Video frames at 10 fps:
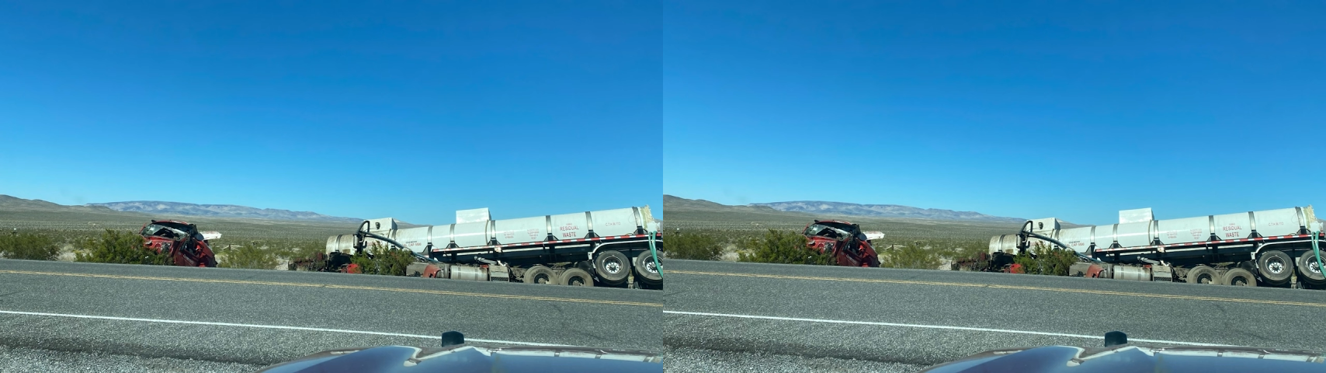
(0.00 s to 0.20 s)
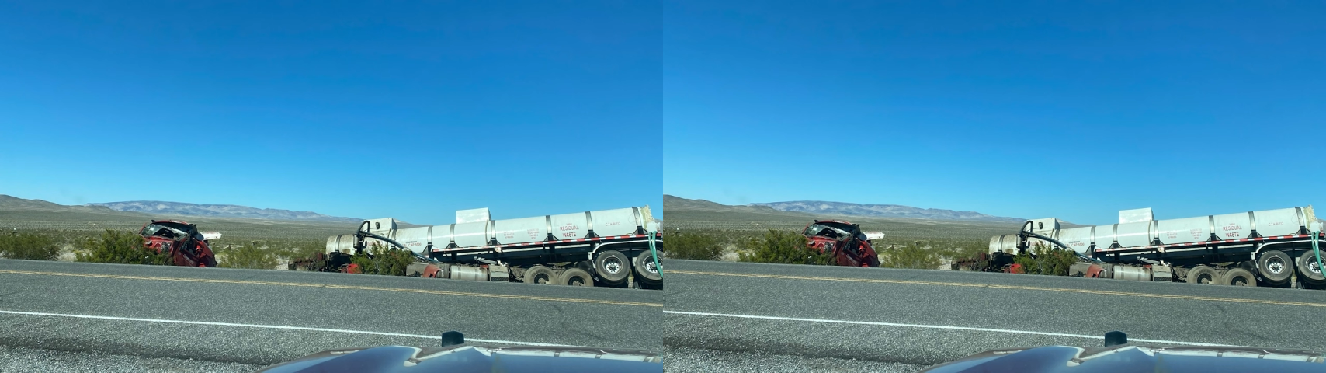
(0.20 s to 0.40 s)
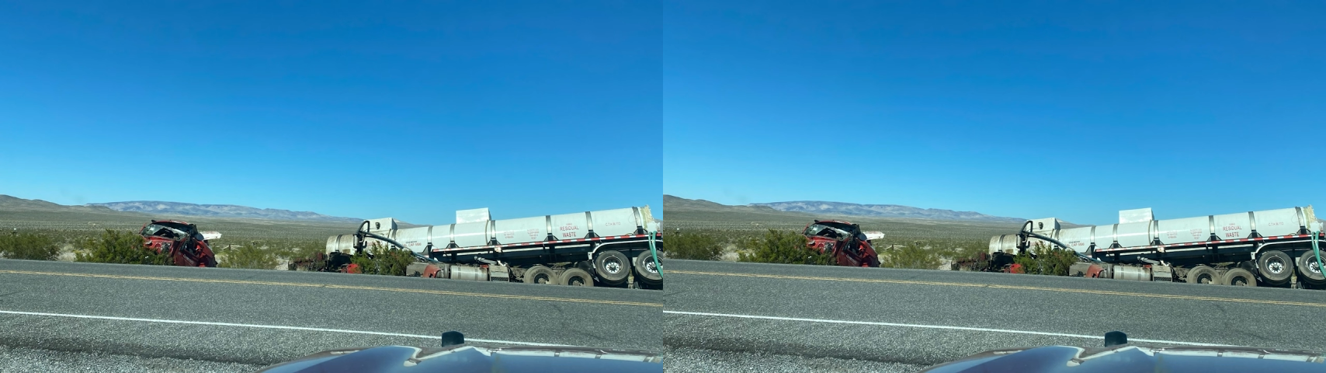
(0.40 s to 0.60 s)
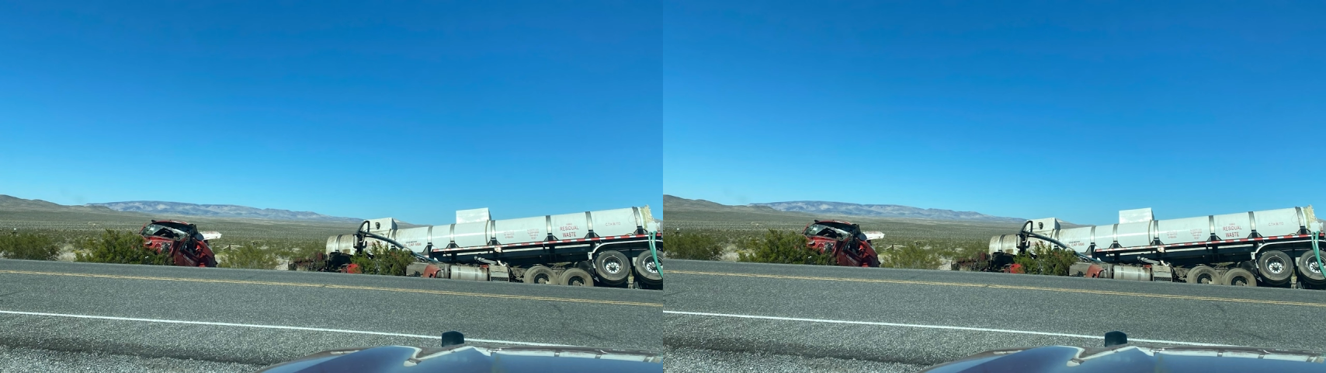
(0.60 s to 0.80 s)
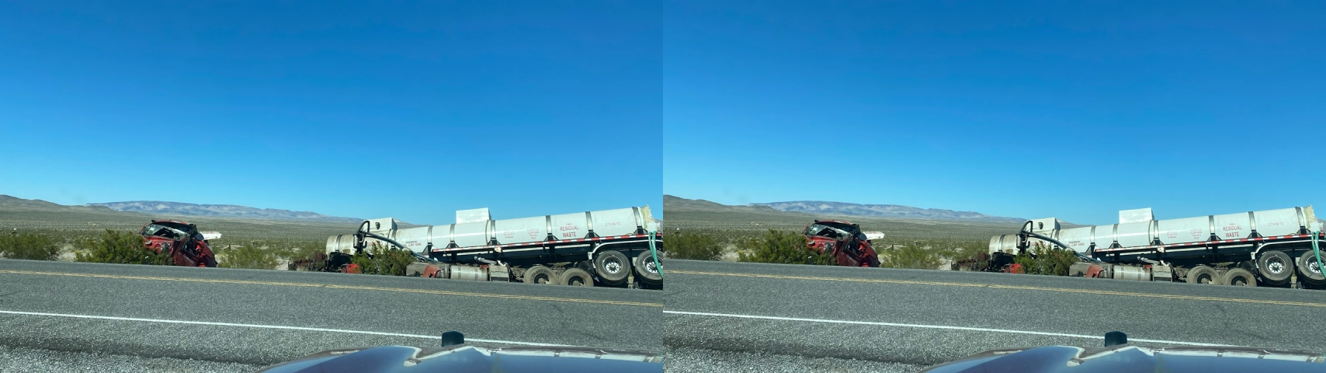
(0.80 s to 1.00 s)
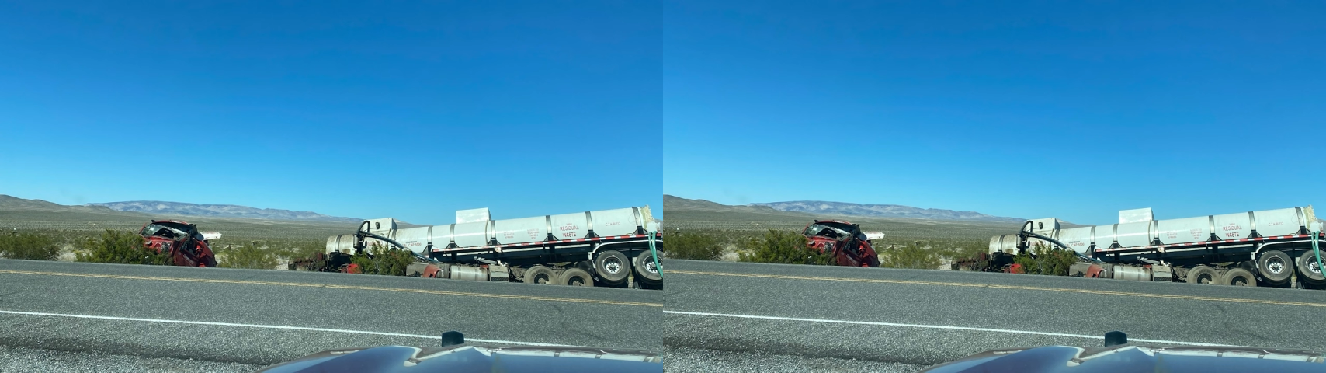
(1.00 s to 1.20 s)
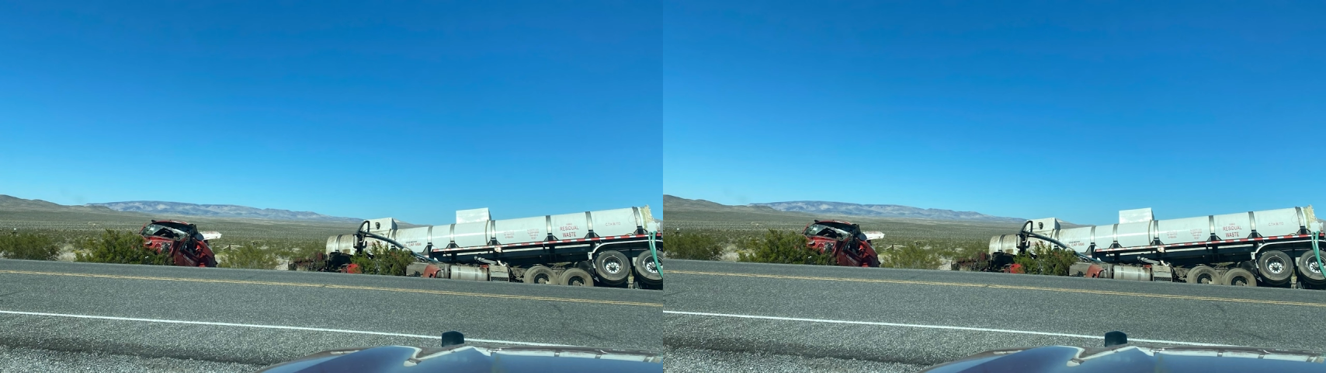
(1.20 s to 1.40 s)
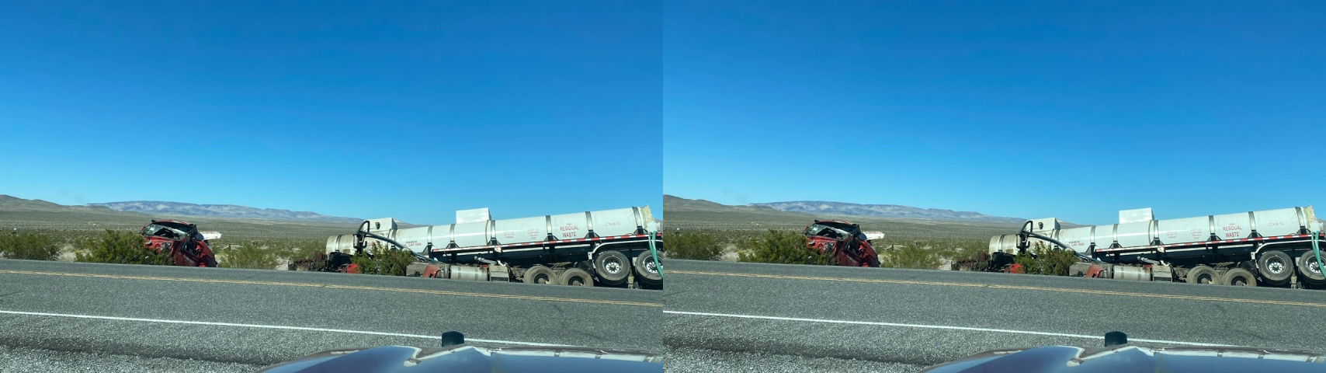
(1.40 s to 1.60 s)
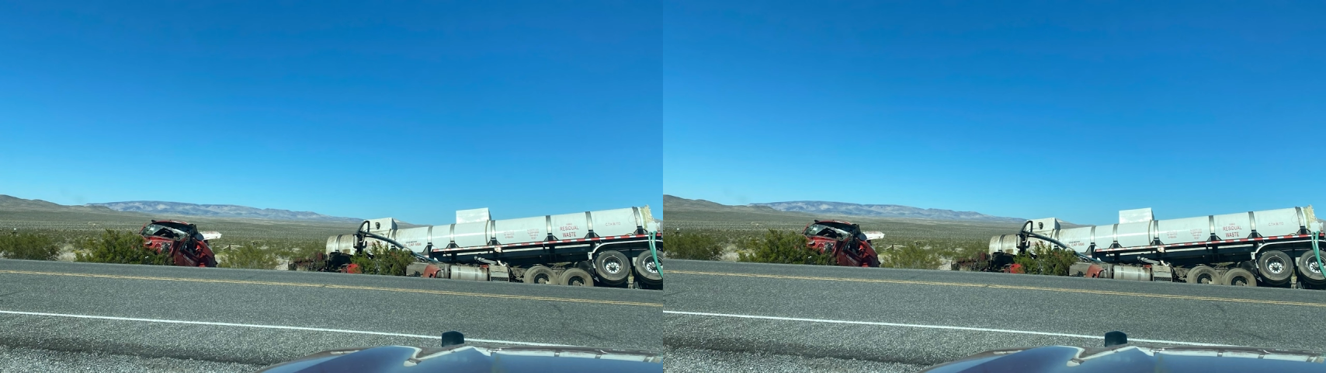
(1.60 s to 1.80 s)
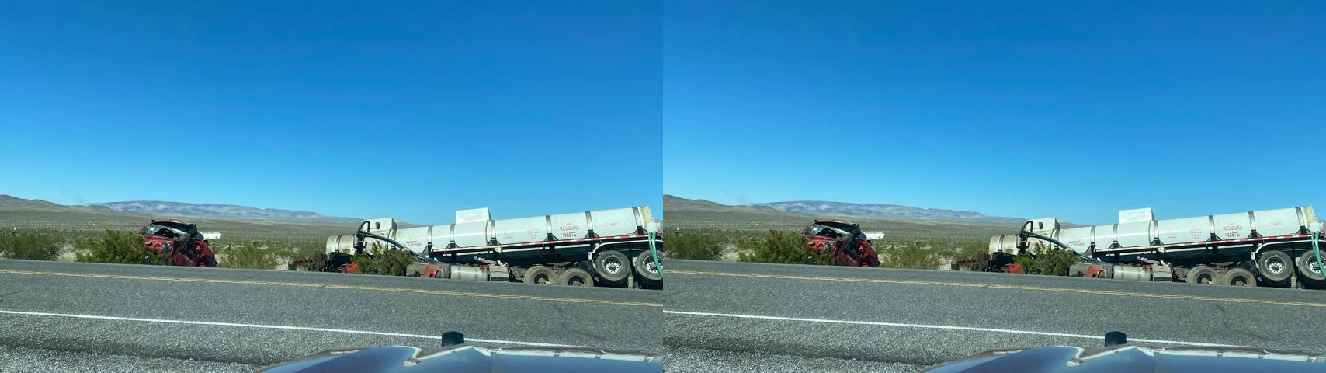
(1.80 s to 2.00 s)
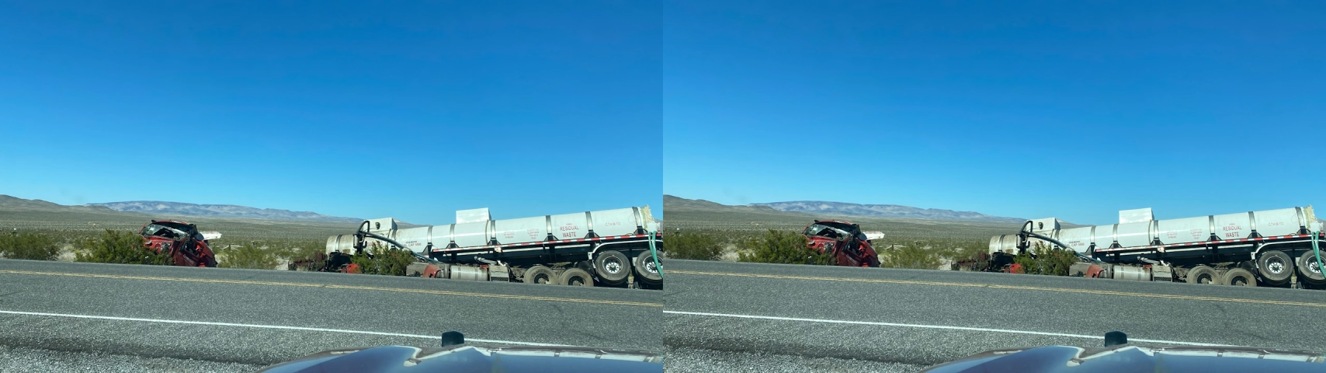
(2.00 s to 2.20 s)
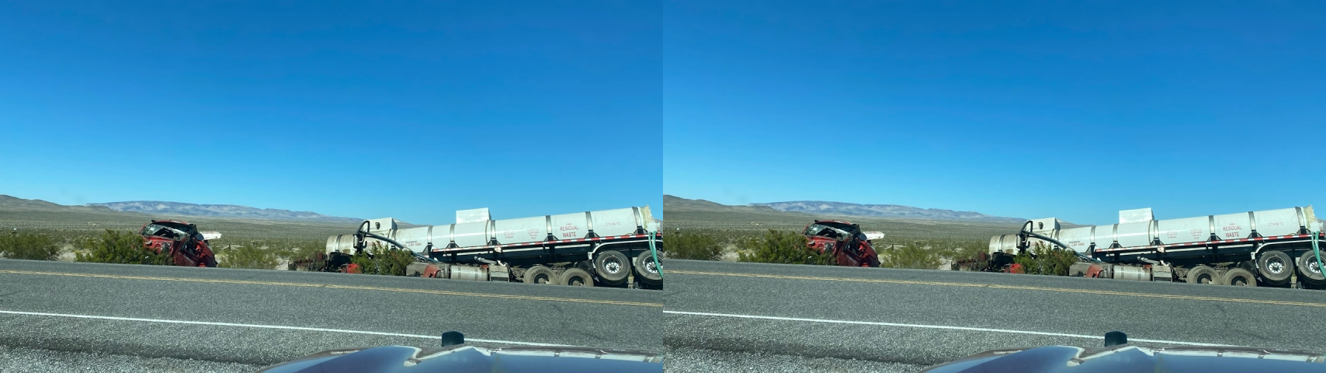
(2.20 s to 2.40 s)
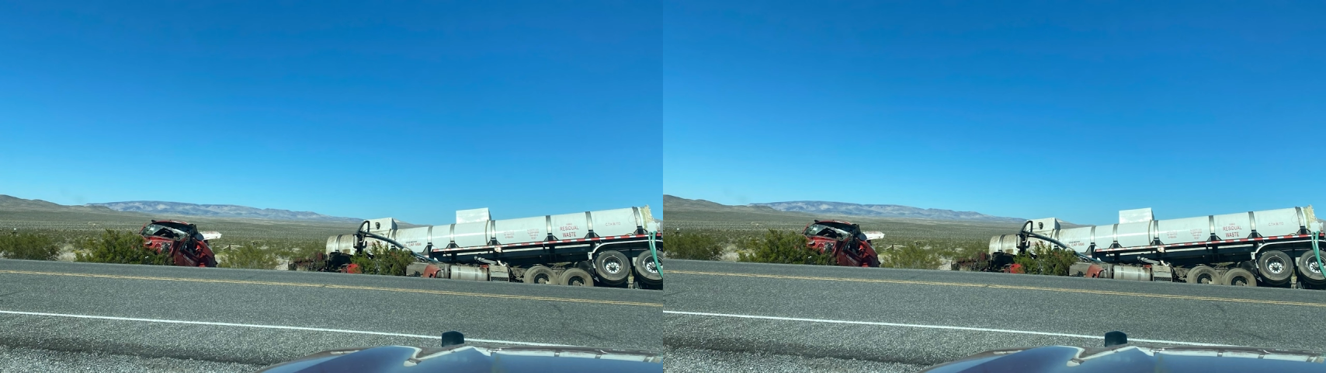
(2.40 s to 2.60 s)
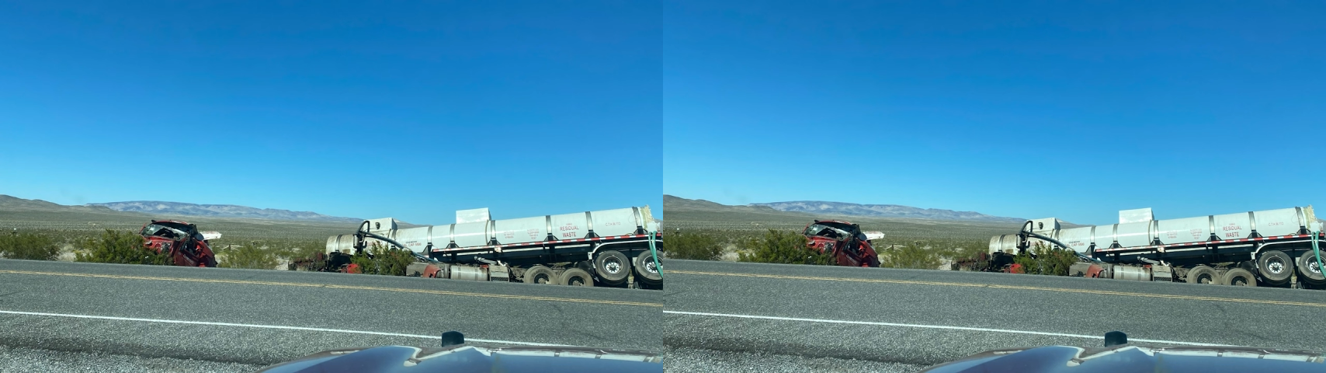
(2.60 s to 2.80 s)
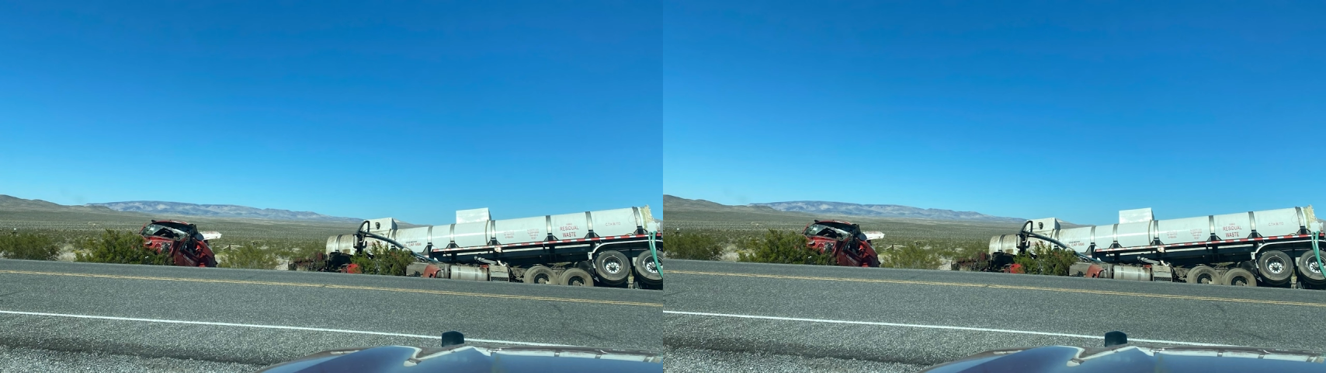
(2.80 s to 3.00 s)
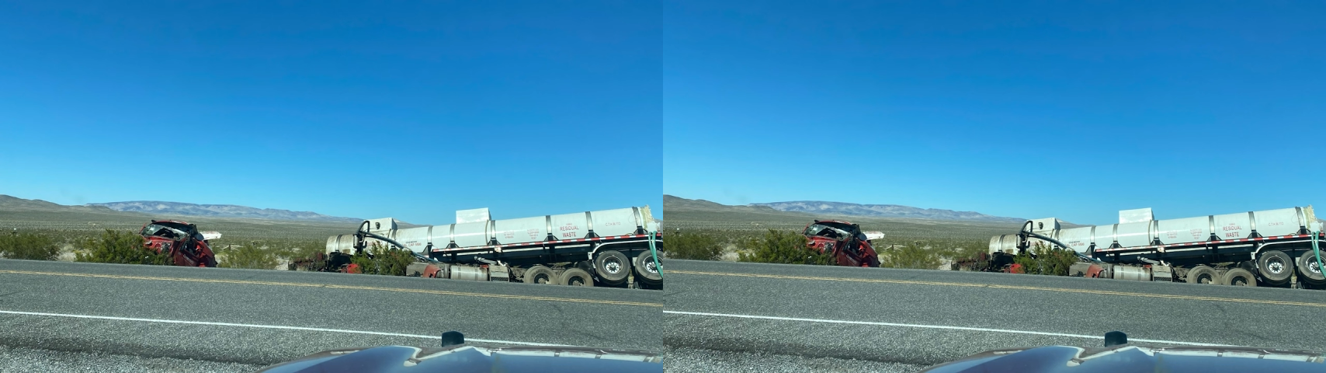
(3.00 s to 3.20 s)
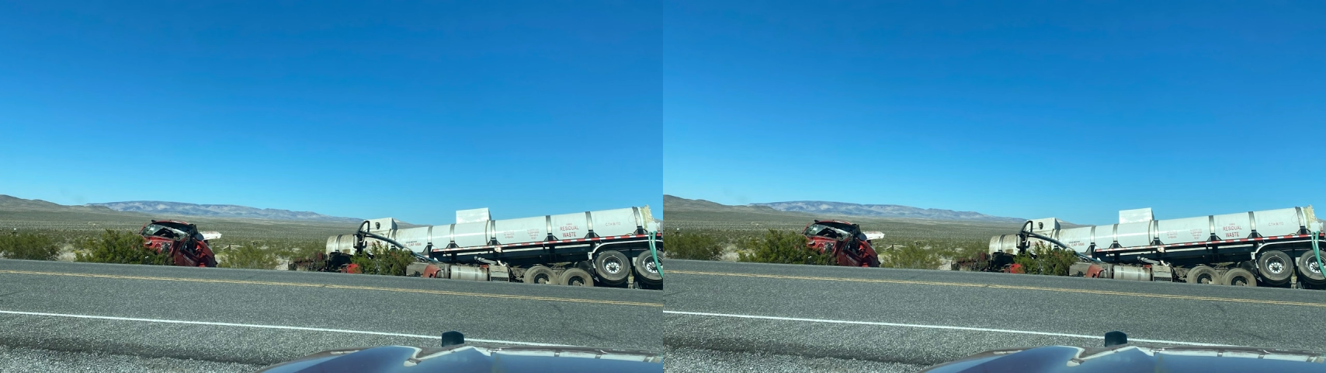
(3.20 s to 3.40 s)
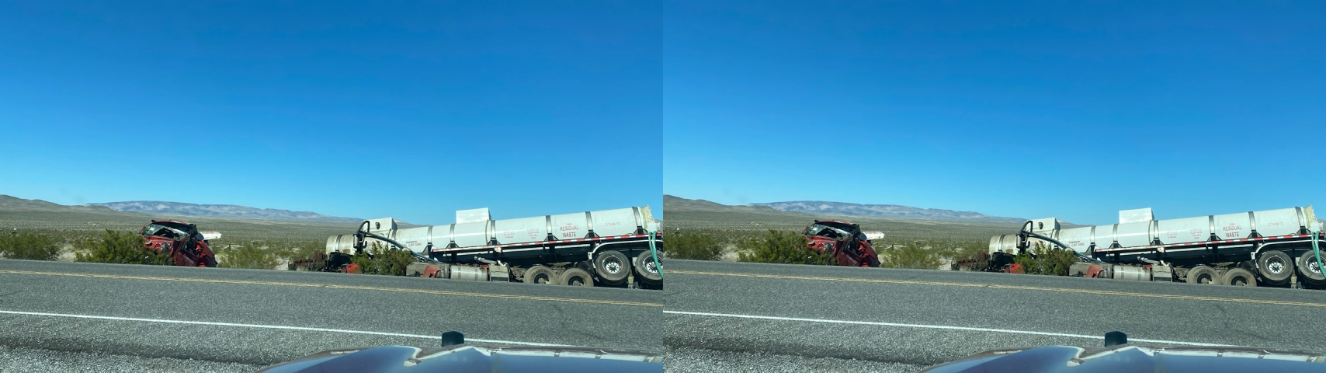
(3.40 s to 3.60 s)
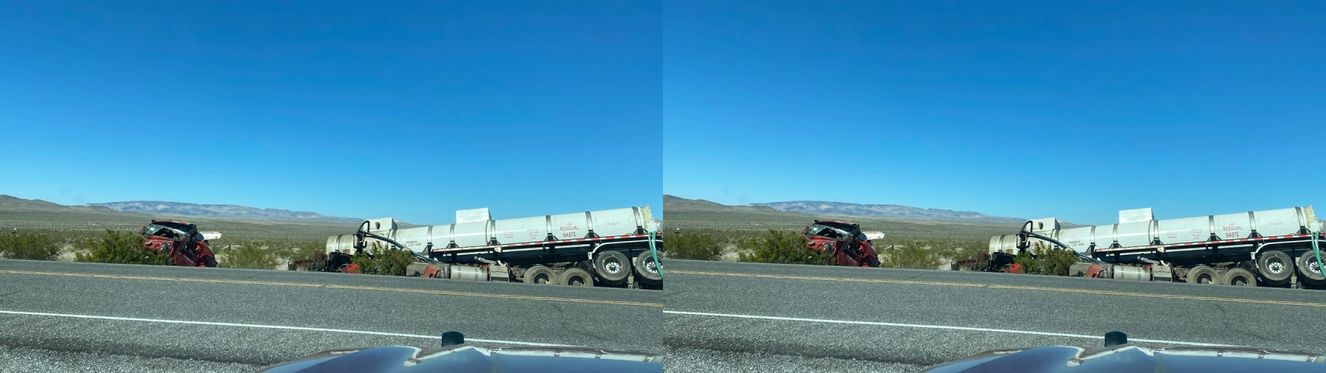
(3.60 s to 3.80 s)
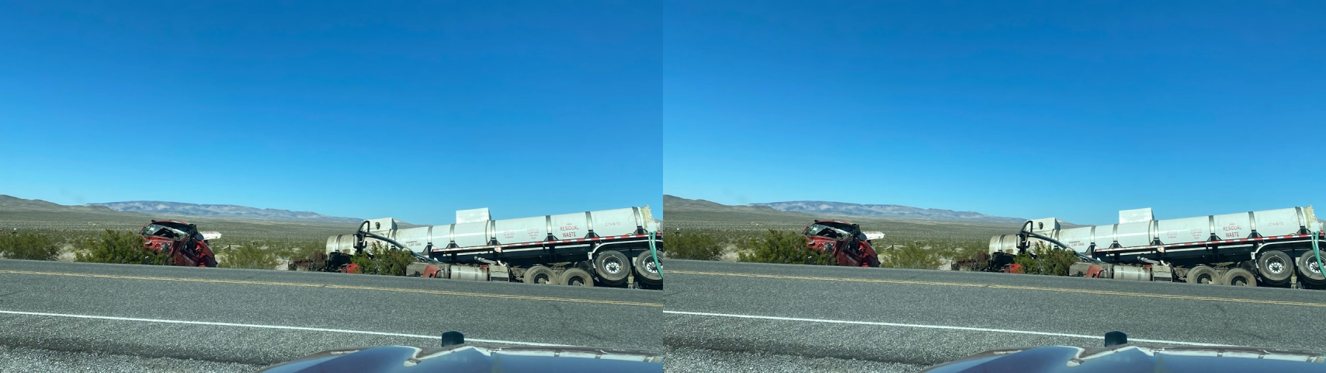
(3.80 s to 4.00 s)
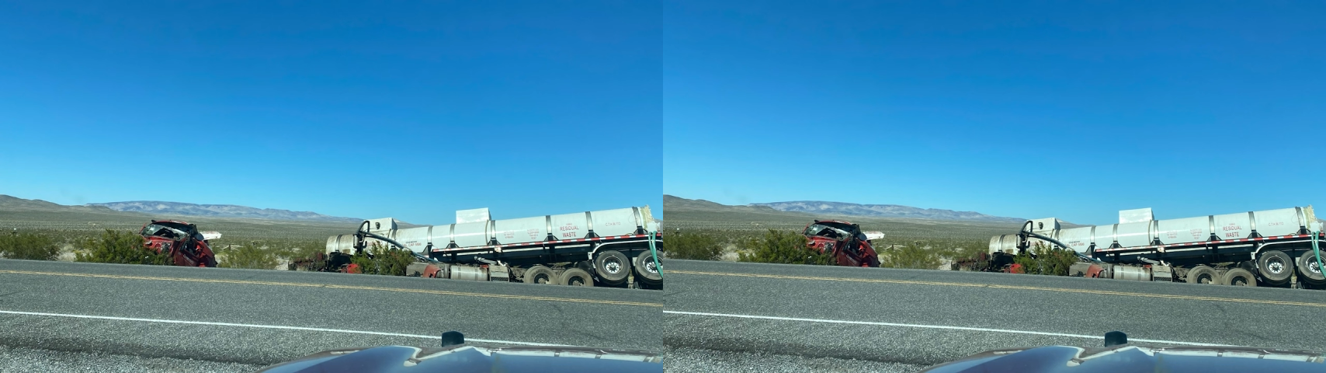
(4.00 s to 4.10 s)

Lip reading: Nobody's mouth can be seen.